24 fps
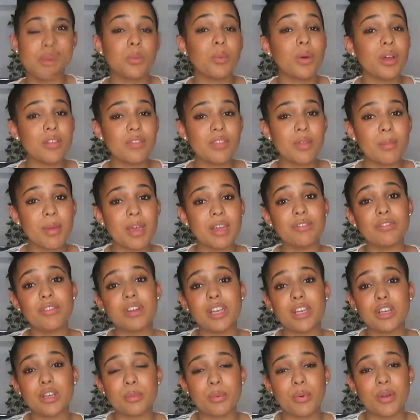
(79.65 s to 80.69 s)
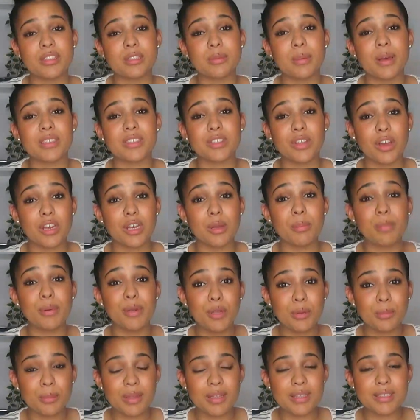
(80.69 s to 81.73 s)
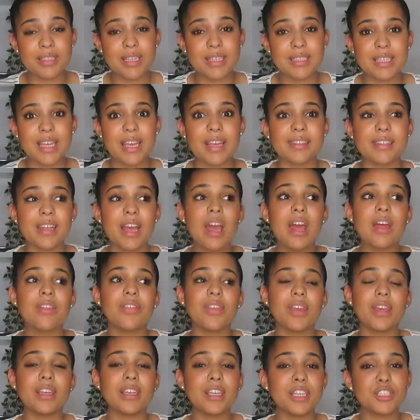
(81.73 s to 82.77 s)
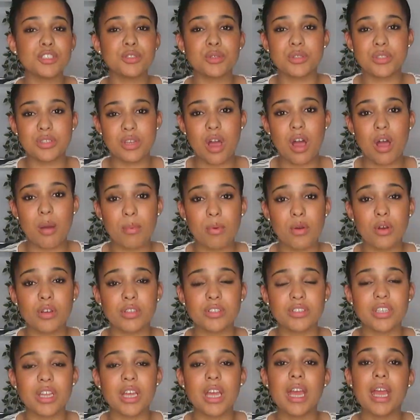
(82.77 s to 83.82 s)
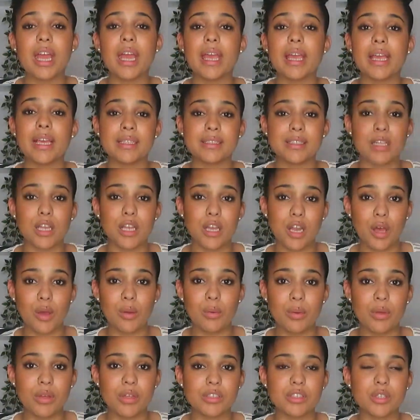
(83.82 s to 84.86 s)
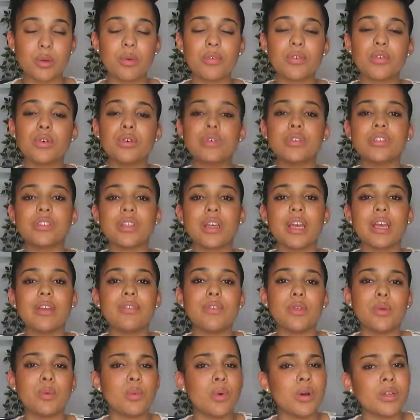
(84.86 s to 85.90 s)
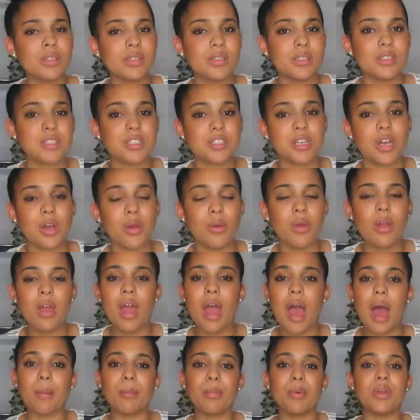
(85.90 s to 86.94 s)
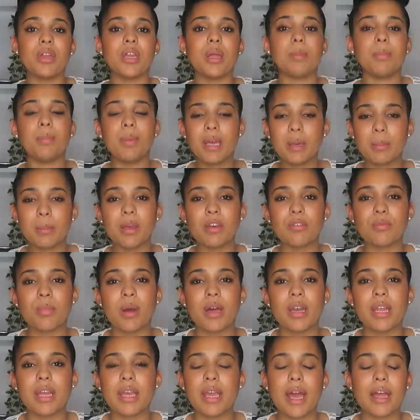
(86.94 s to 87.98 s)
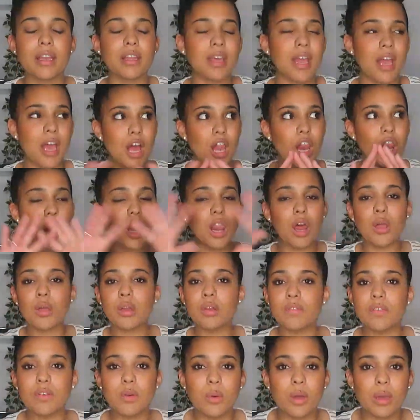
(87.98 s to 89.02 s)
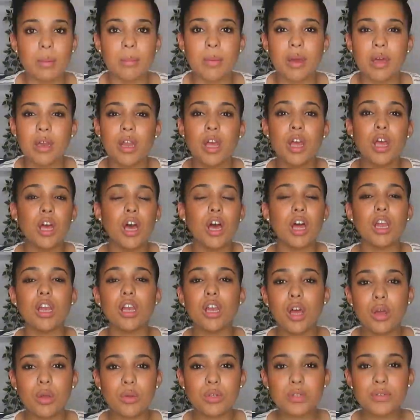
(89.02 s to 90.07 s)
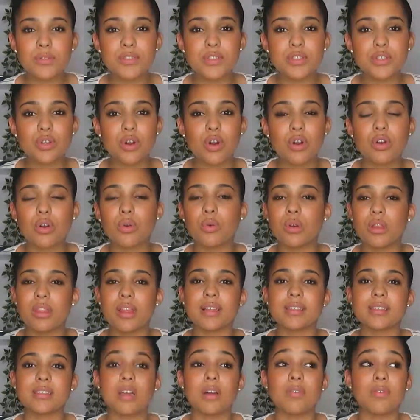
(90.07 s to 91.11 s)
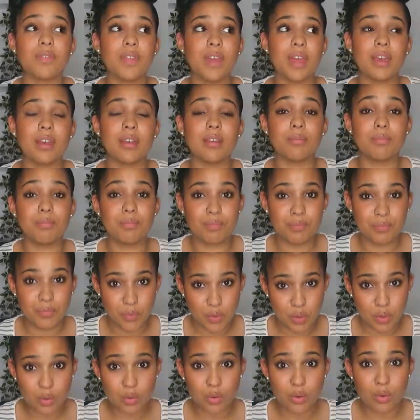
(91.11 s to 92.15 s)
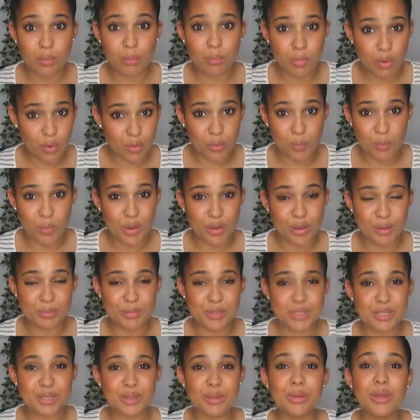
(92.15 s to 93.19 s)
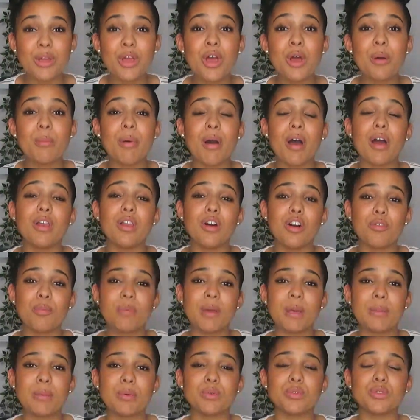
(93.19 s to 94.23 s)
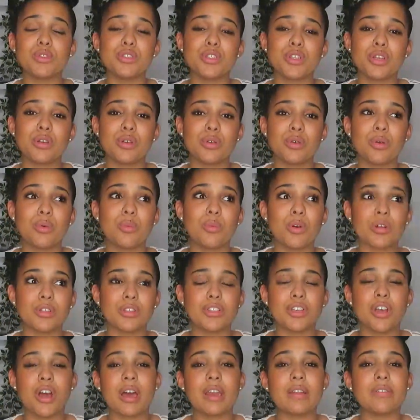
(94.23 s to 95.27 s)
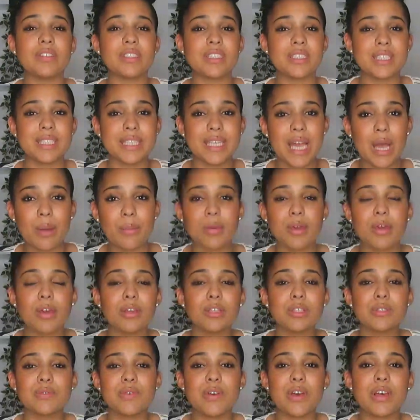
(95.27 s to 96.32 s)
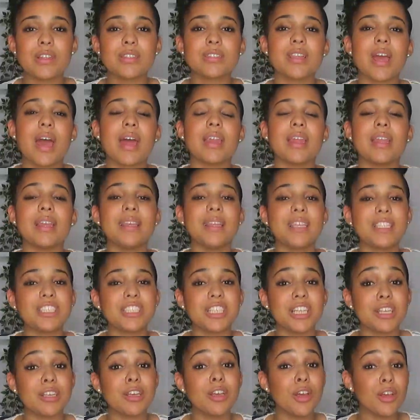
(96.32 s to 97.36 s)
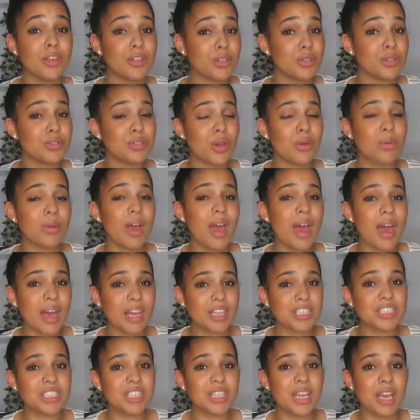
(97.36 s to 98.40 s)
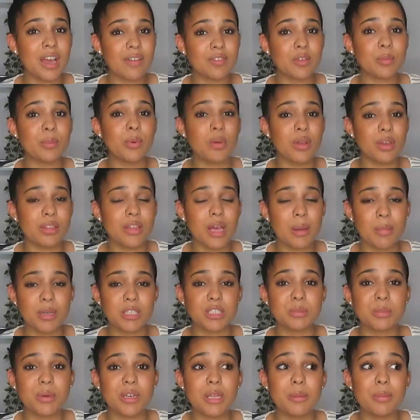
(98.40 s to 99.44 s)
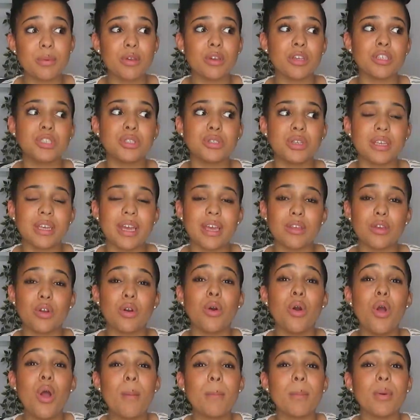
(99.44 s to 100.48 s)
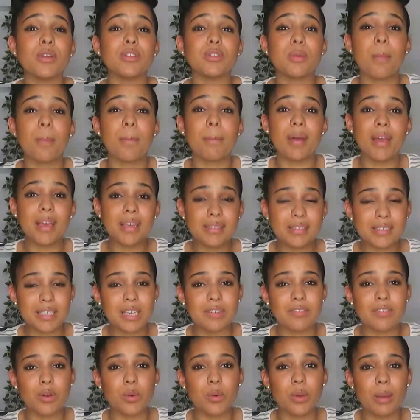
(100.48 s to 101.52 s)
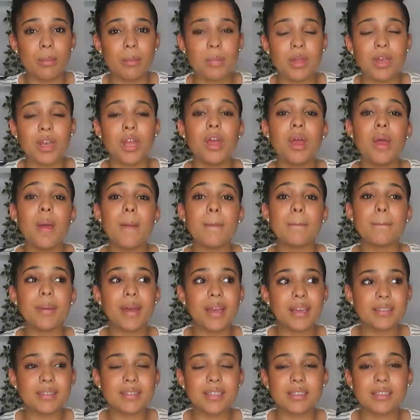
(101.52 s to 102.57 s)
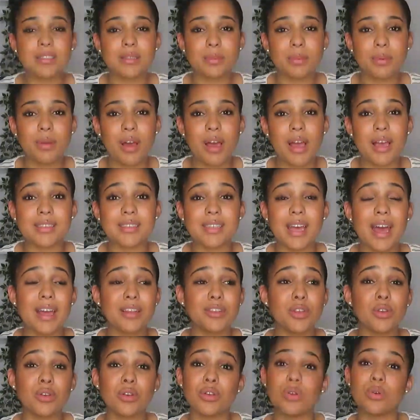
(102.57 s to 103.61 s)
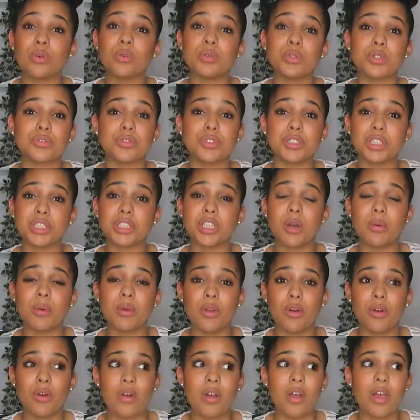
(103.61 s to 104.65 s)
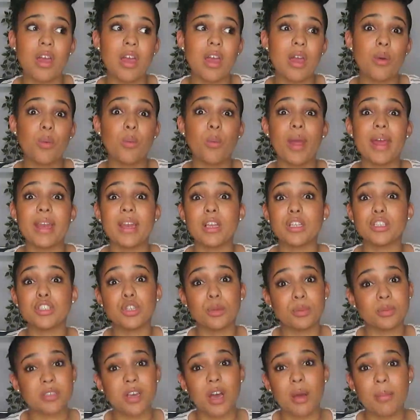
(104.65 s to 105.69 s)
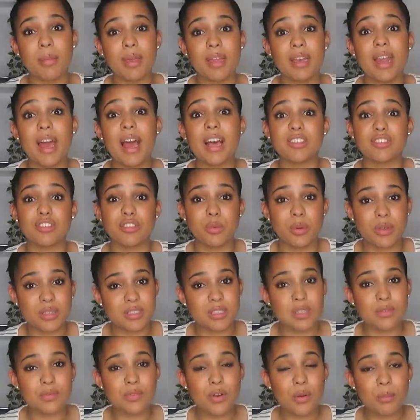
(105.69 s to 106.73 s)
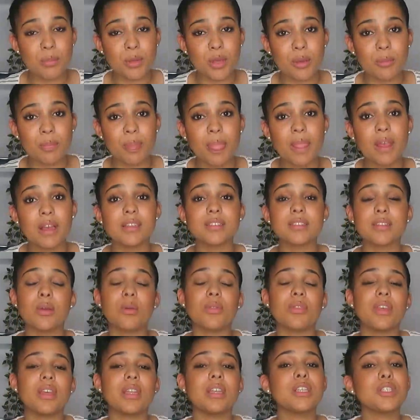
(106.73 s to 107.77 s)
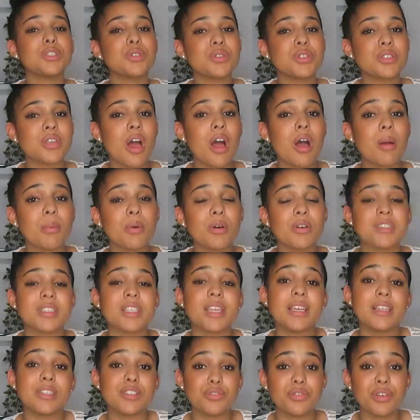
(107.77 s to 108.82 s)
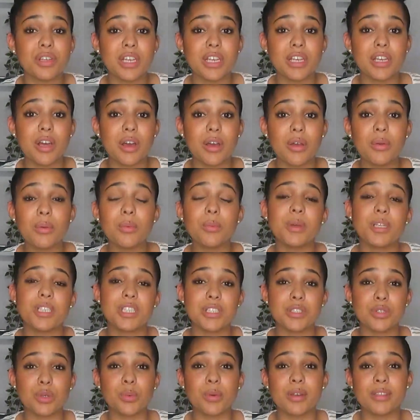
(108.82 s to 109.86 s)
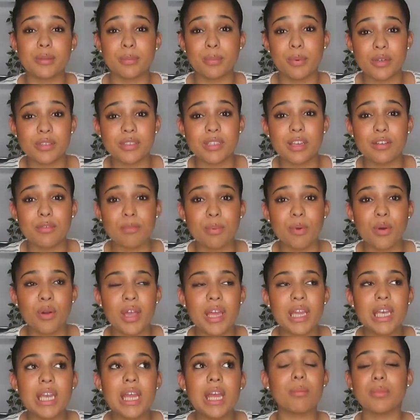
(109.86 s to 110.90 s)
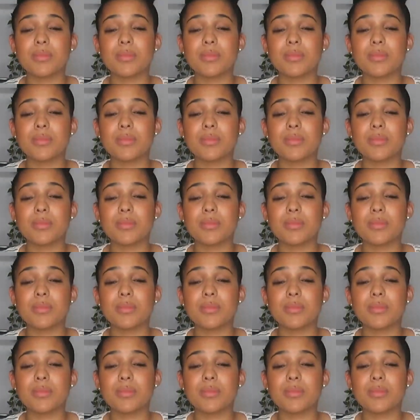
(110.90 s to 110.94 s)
One of the main really good points about starting a balloon business is the initial startup cost is low. So of course, if you wanted to go and put in a big bit of money and get a load of equipment, a load of stock, all of that stuff, then you're more than welcome to. But a lot of people do want to kind of just see how it goes first, and initially you don't actually have to put in that much money because you can get your most basic of equipment, basic supplies, and you can order as you go along when jobs come in as requested from you. So the initial startup cost is really low, which is always a positive point.